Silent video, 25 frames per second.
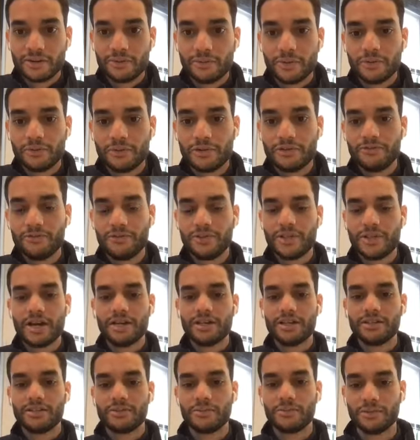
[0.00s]
And what we've
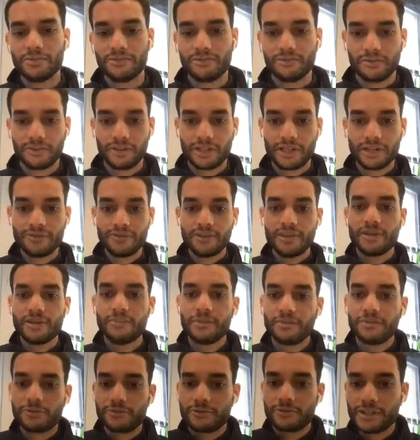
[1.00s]
done is we've given
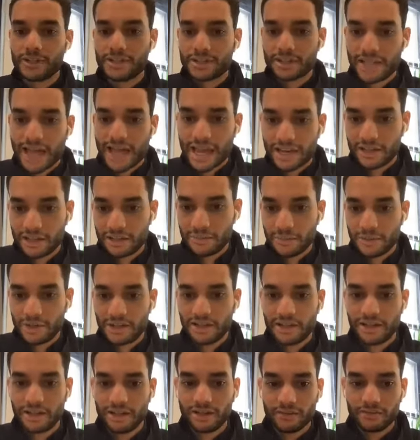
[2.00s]
them a free Slack
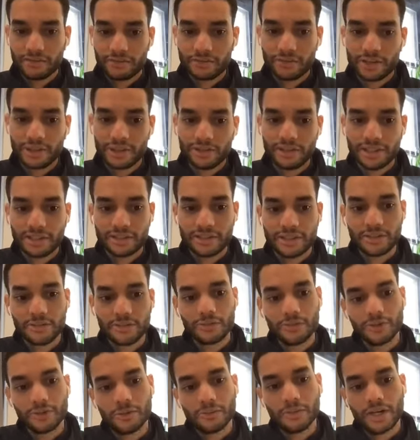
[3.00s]
community, free
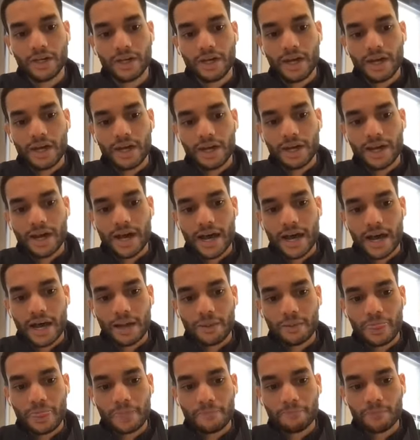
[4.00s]
LinkedIn group,
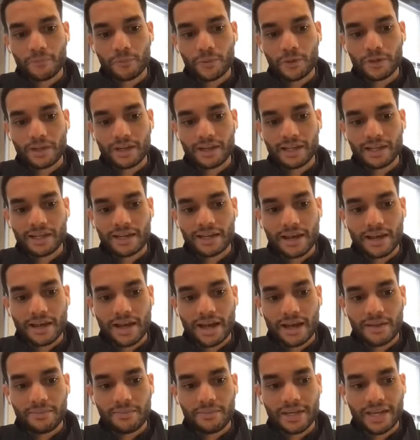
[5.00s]
where they can
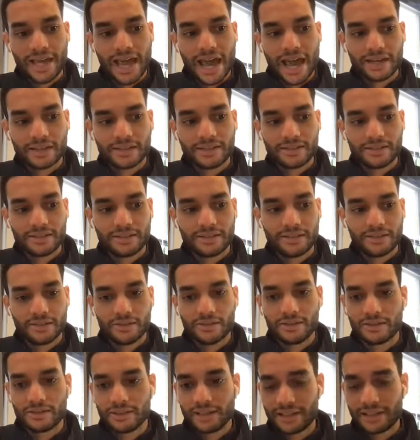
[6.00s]

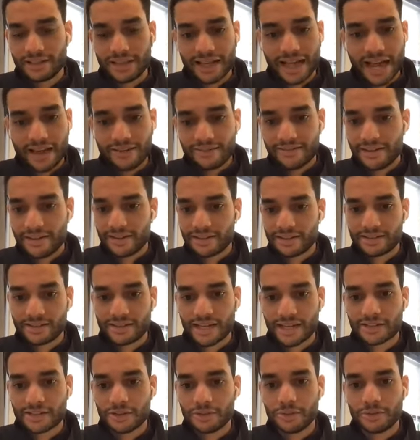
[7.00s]
they have
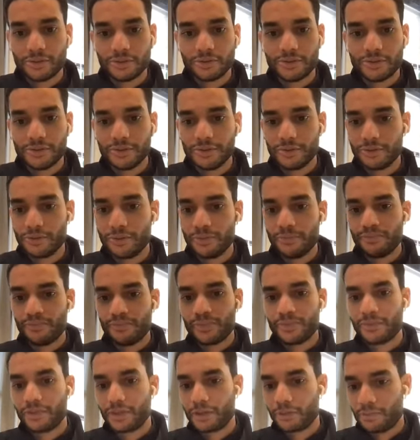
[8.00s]
accessible to
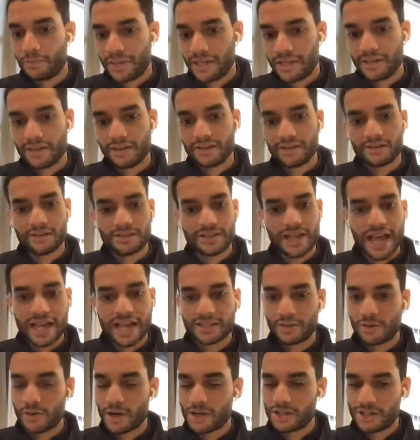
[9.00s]
their peers,
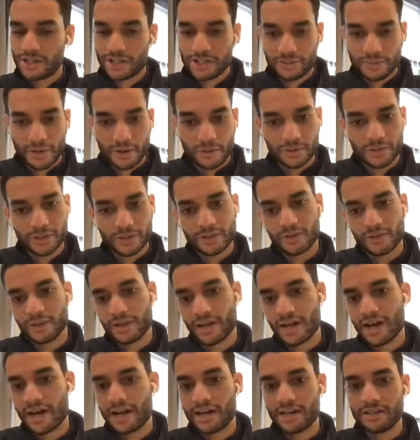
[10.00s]
ask questions about what's
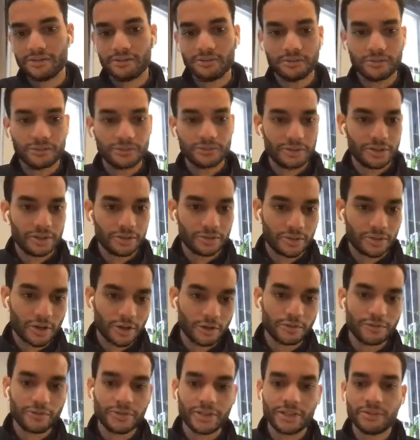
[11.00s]
going on,
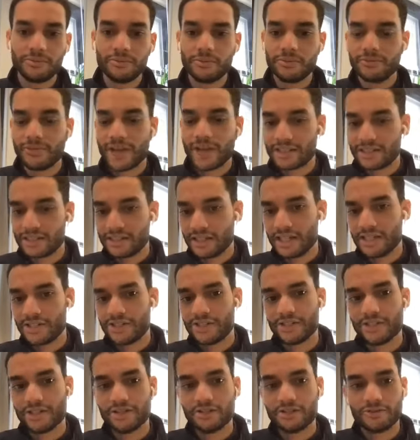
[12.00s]
COVID,
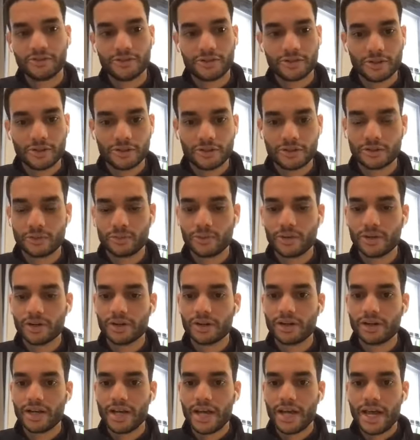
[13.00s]
vaccinations, return to
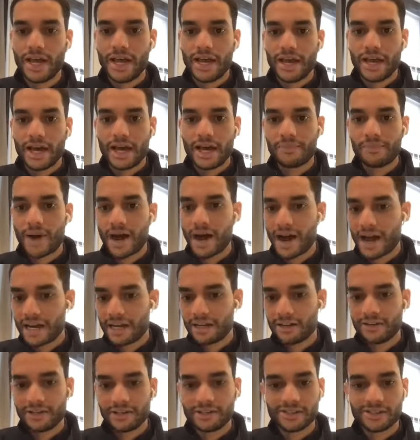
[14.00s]
work,
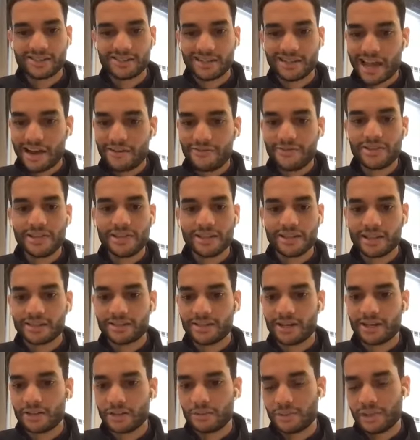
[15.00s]
hiring, just everything
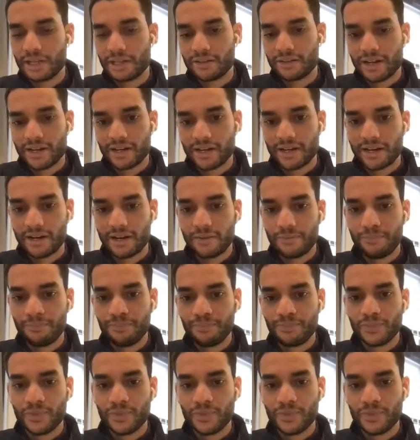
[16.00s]
that's on their plate right now.